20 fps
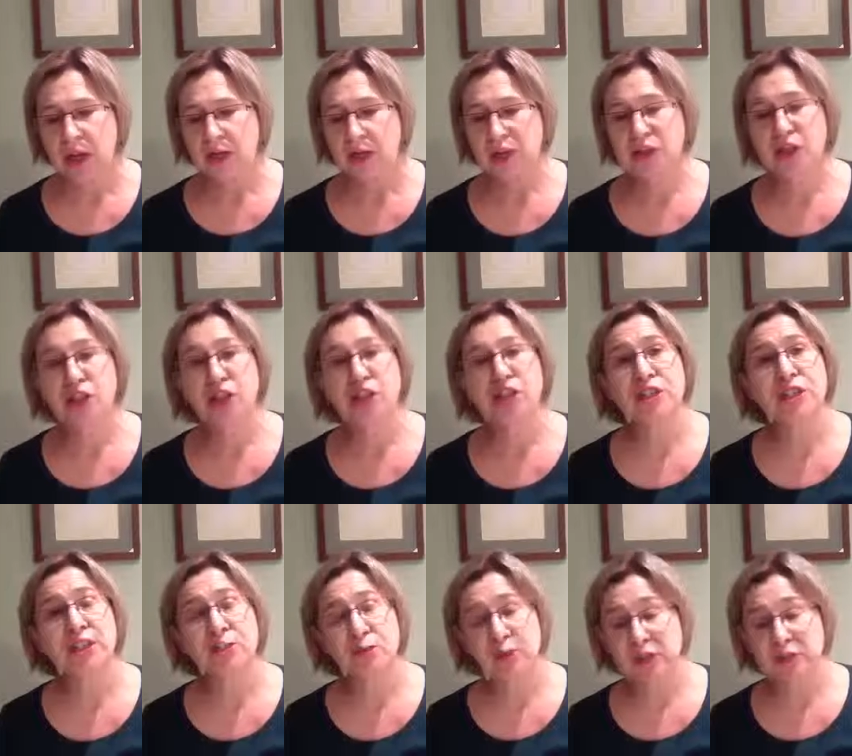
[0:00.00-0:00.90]
The
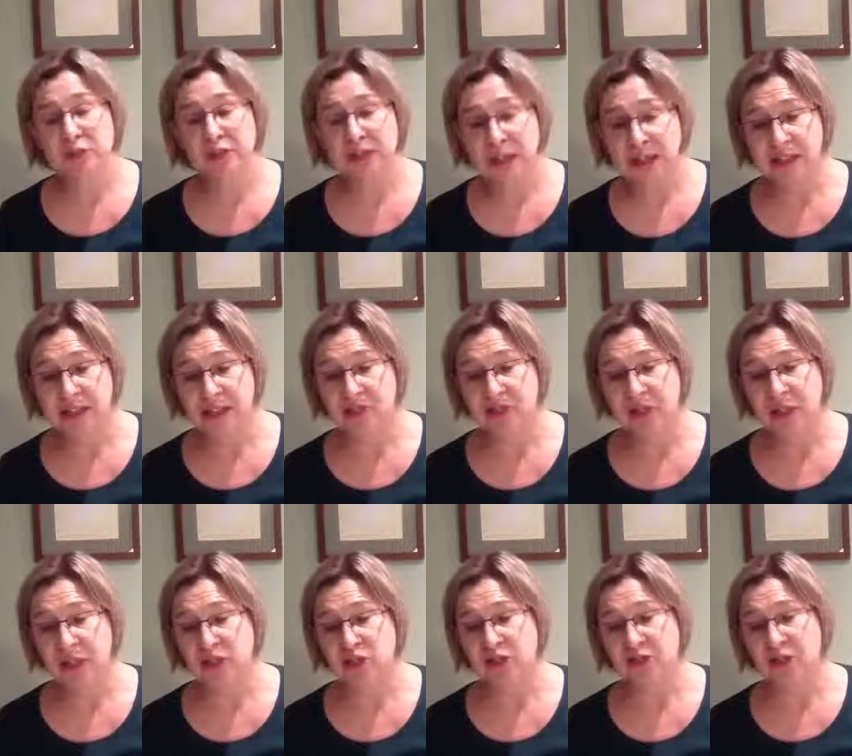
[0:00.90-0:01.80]
socially reproductive
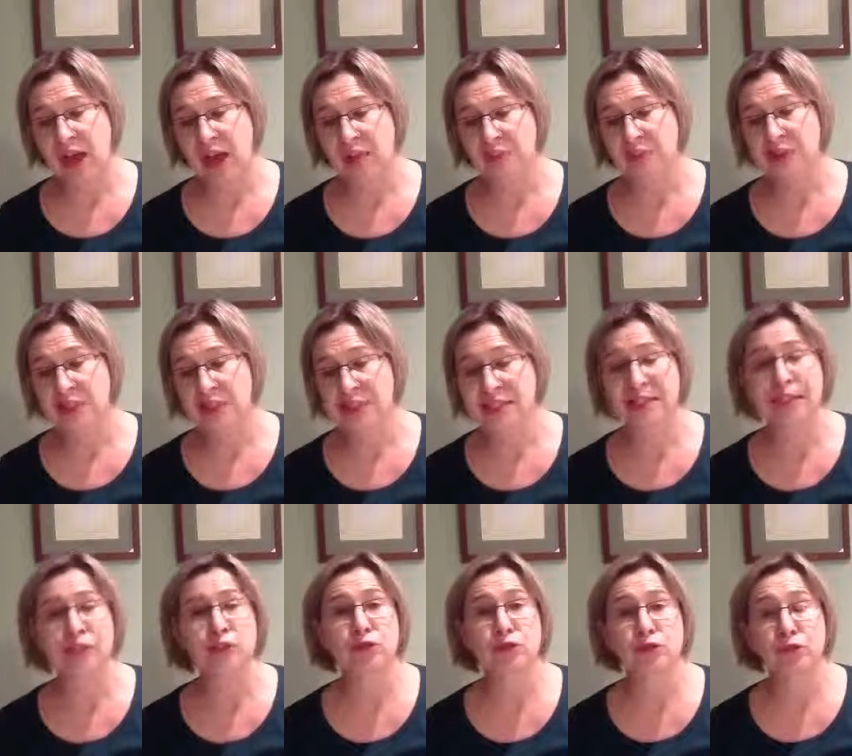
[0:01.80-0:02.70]
nature of habit is
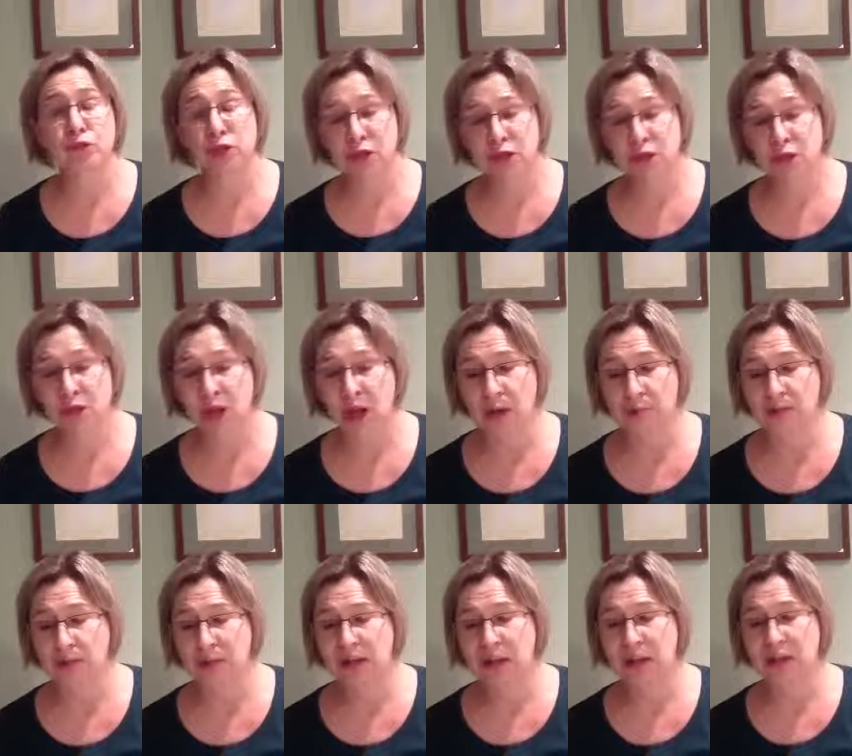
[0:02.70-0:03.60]
central to
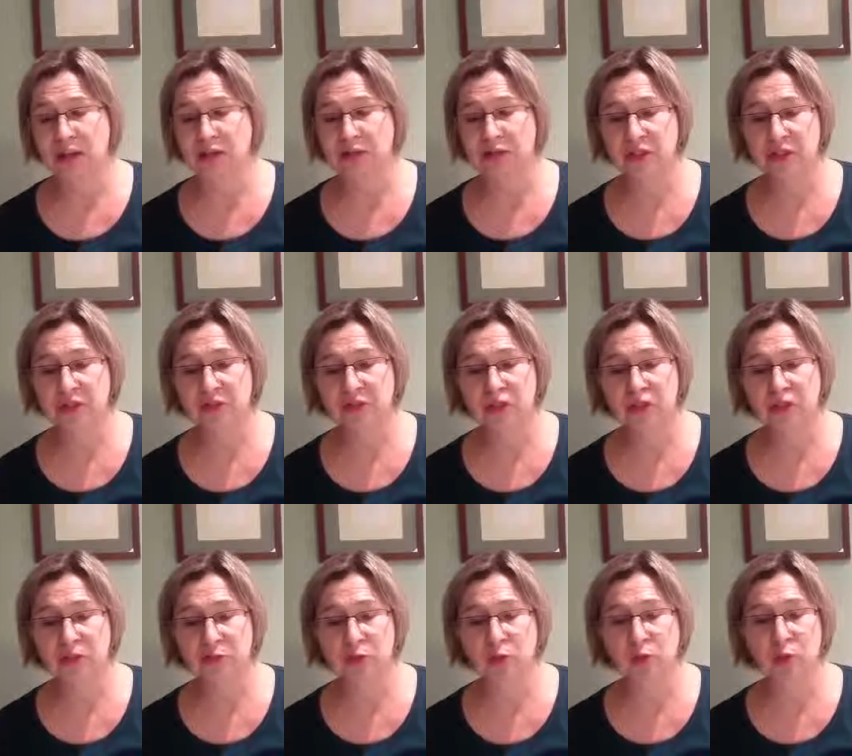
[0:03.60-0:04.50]
Durkheim's account of the
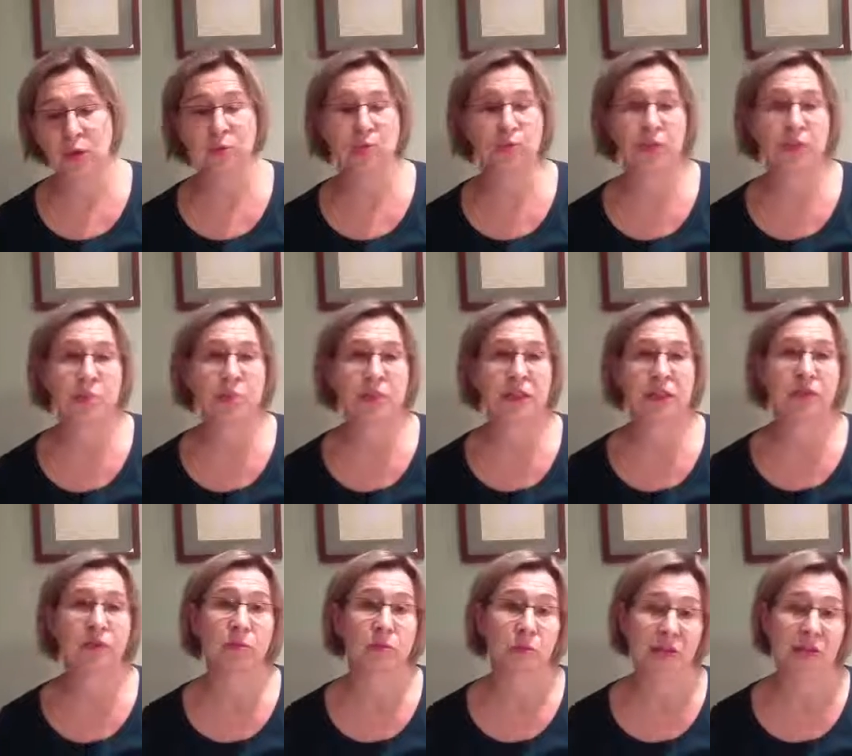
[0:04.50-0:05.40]
division between
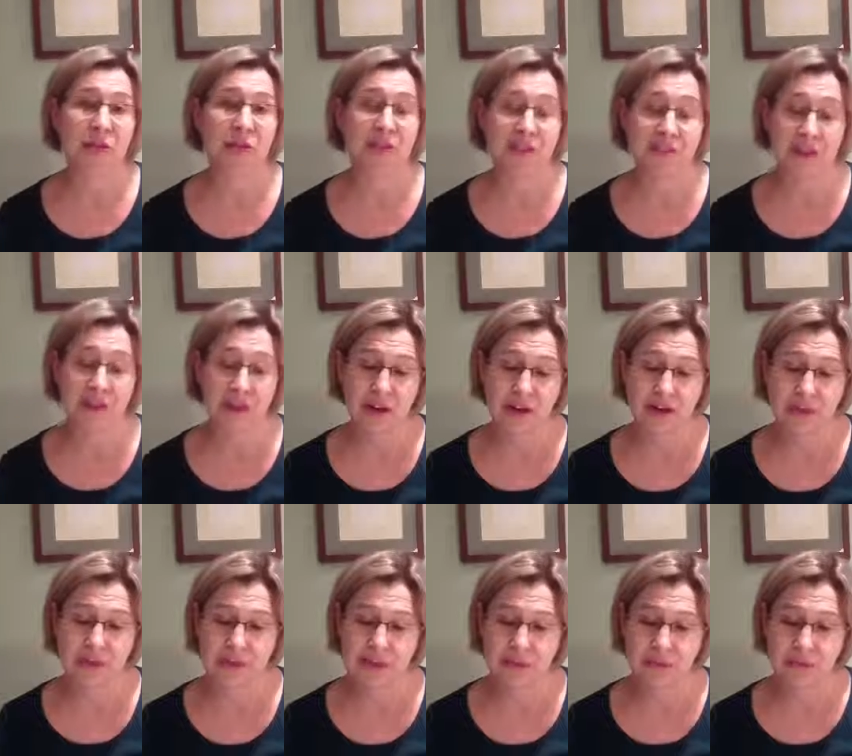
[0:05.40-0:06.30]
primitive and modern
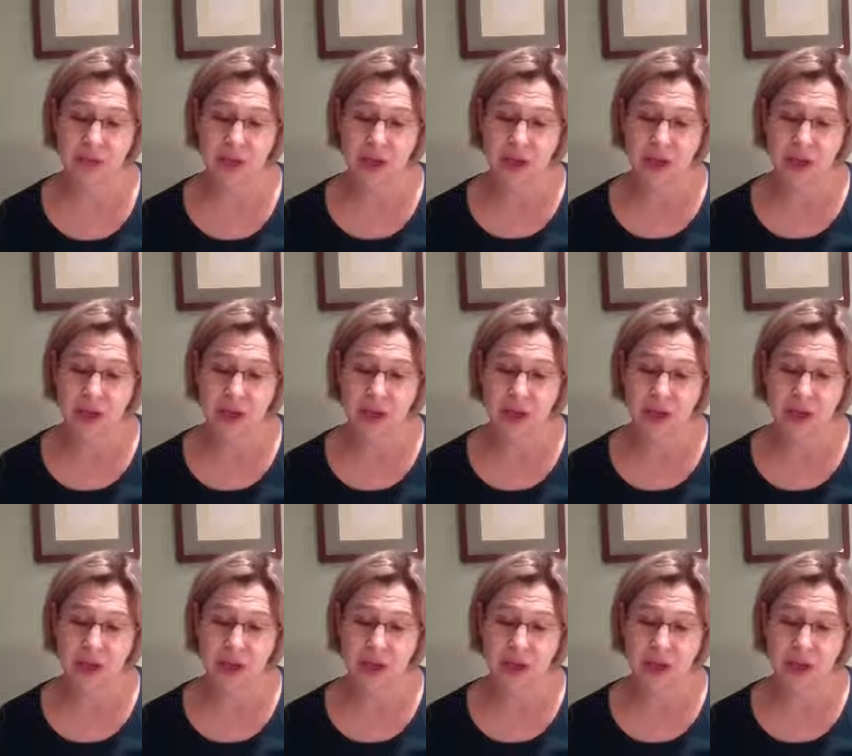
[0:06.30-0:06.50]
societies.